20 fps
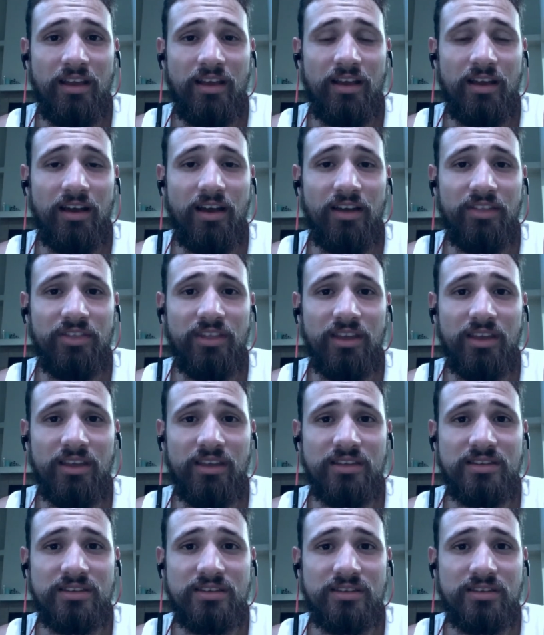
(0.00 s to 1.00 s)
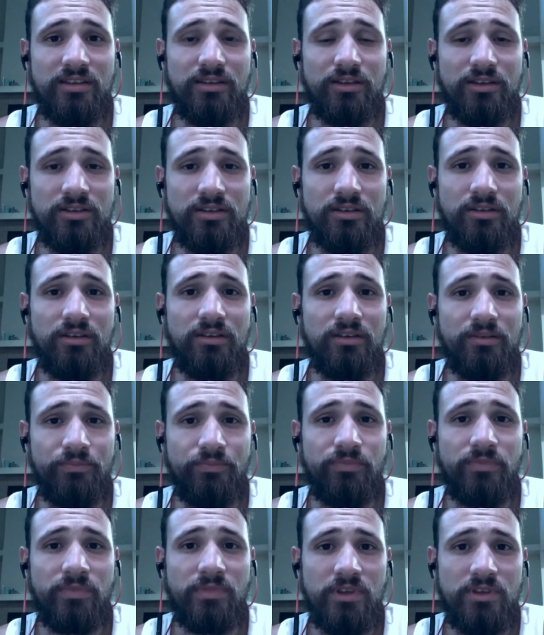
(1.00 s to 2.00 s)
I think it's looks good.
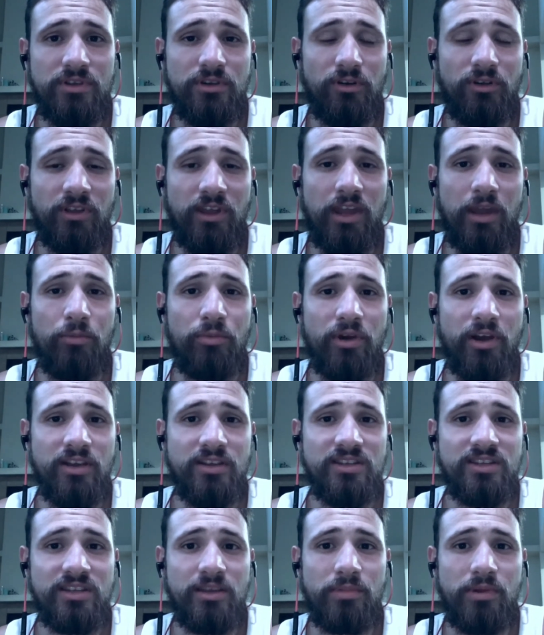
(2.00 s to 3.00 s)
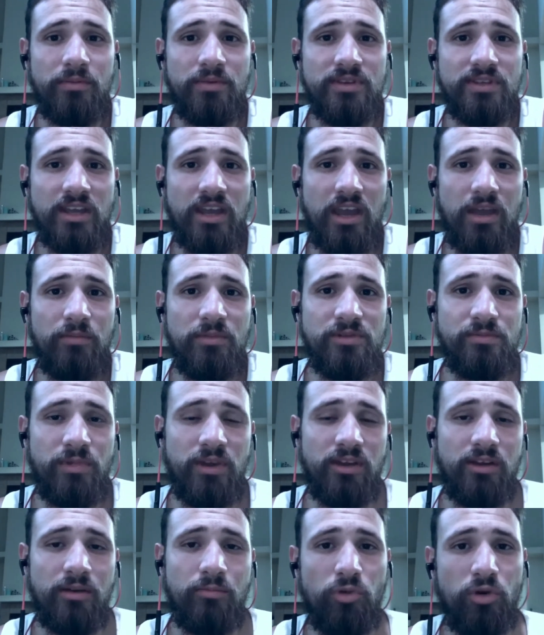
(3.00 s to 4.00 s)
Sterling K. Brown stepping up his game. He's
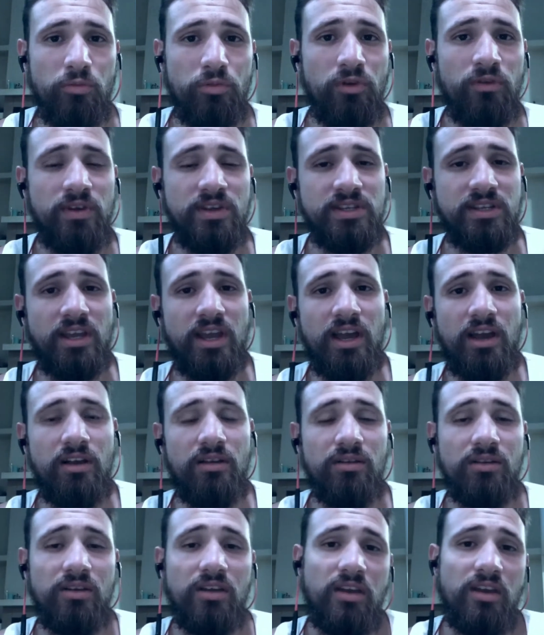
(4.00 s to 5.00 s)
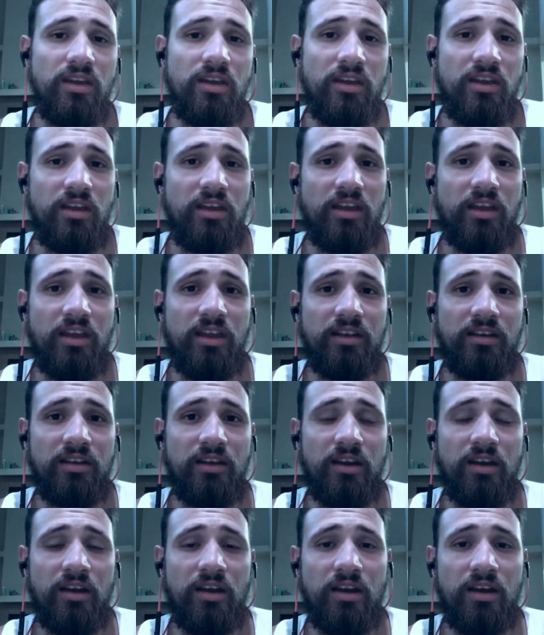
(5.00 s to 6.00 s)
being in more movies now, and.
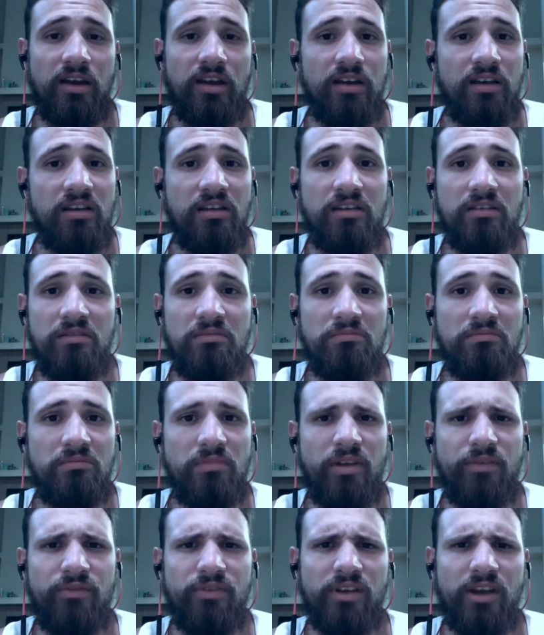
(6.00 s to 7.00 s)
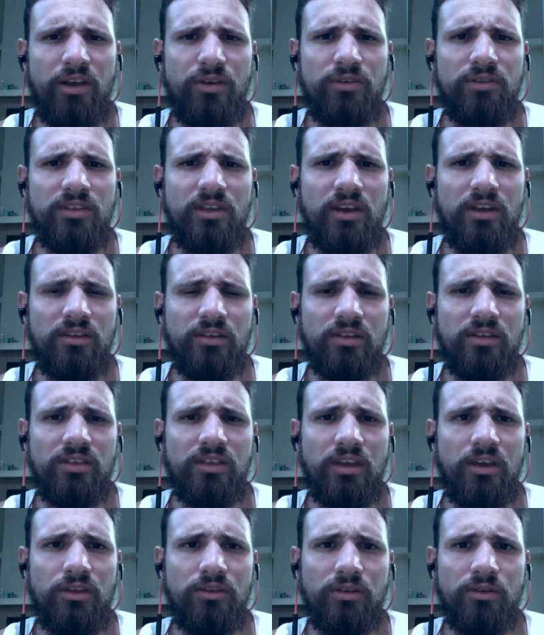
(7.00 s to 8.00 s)
Uh, I forgot who the other
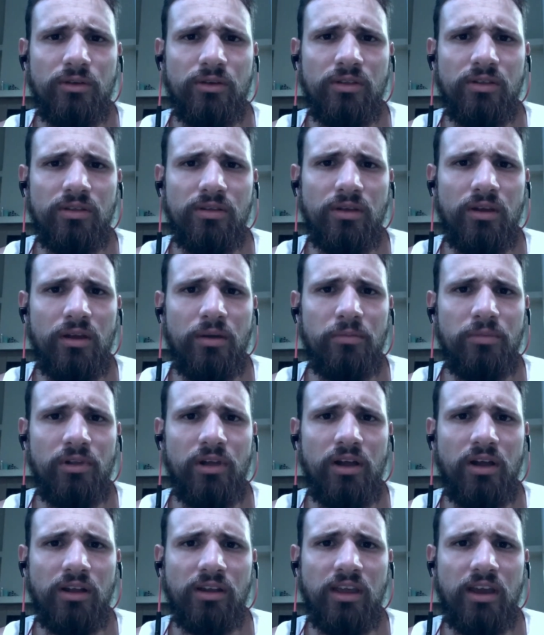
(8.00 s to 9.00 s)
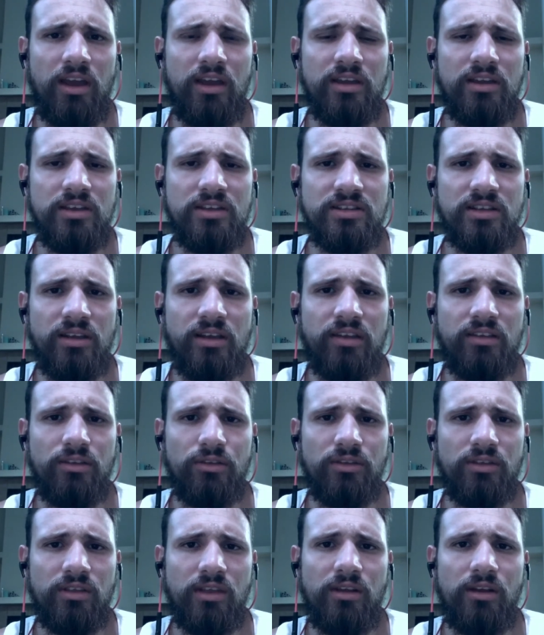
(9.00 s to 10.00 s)
the other uh, blonde guy is. I have
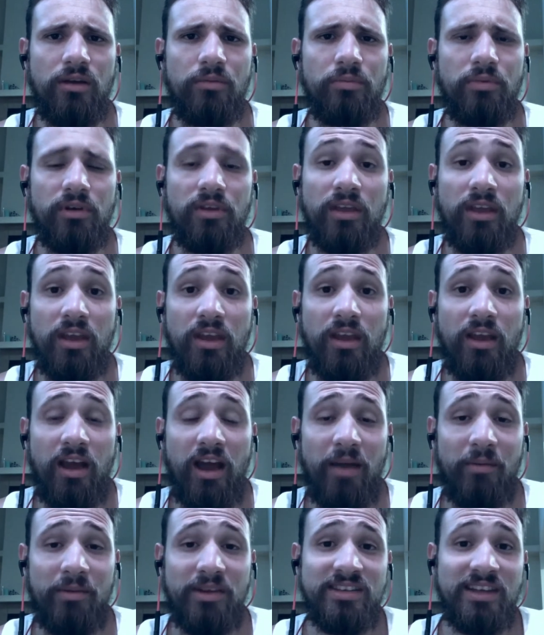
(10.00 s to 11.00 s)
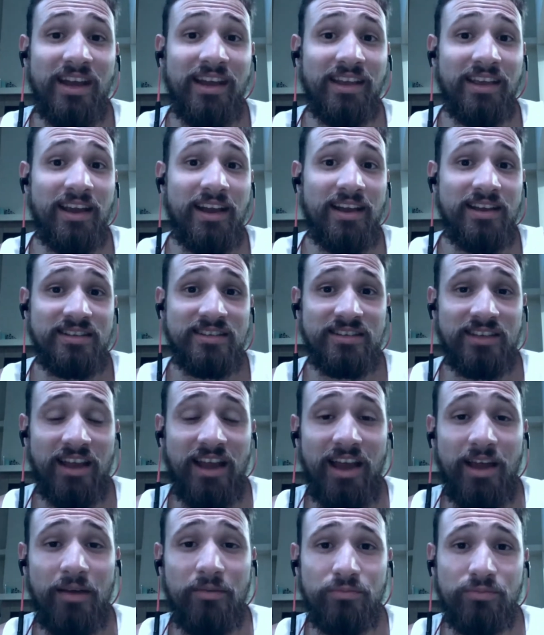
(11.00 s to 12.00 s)
to look that up. But I'm excited, guys.
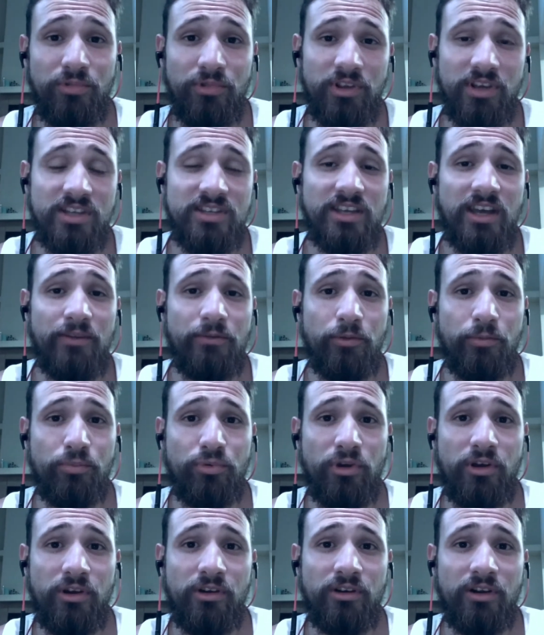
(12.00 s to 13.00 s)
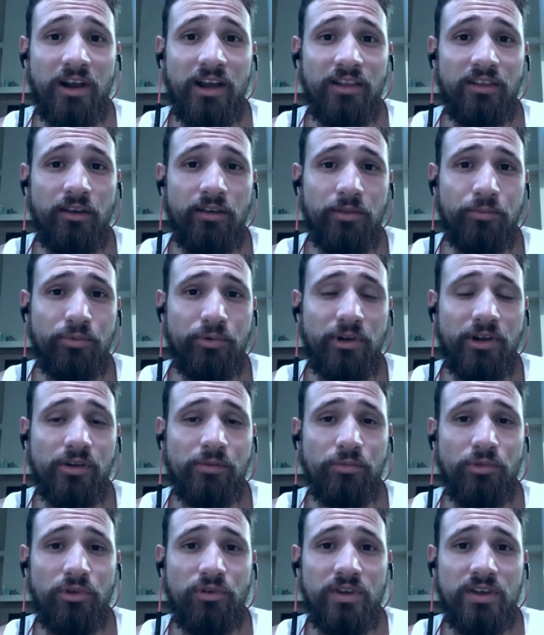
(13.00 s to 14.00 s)
I'm really excited for the Predator. I love the
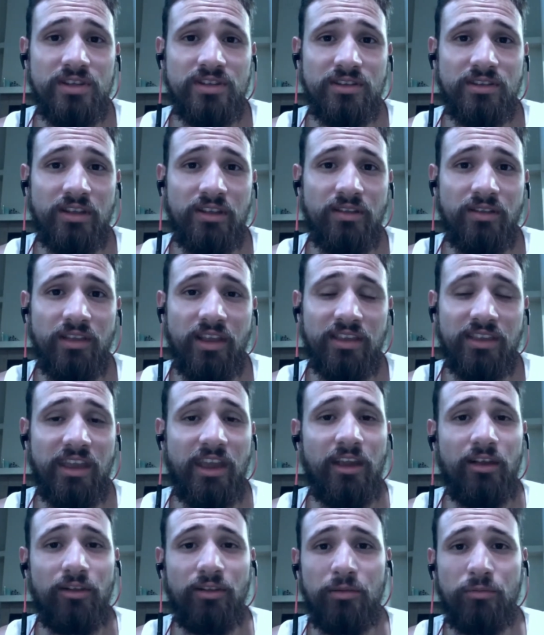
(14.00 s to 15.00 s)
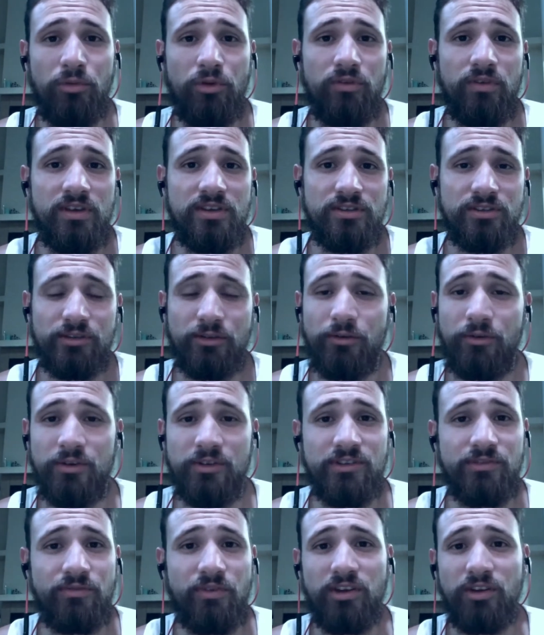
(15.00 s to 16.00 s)
Predator movies and like the Alien movies. Those are
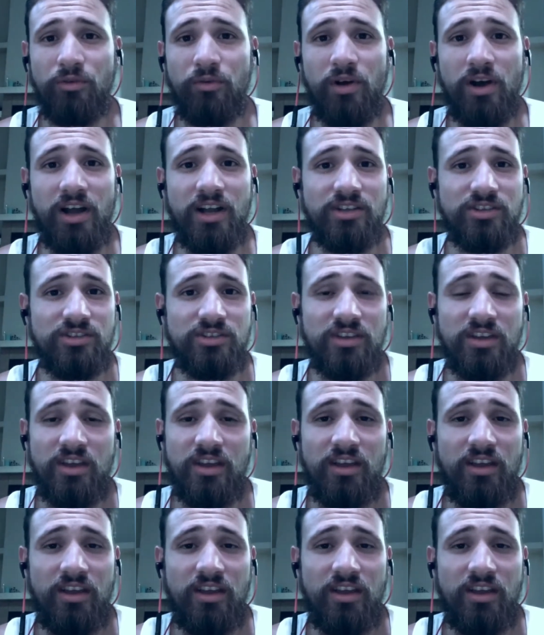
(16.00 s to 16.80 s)
always fun to watch.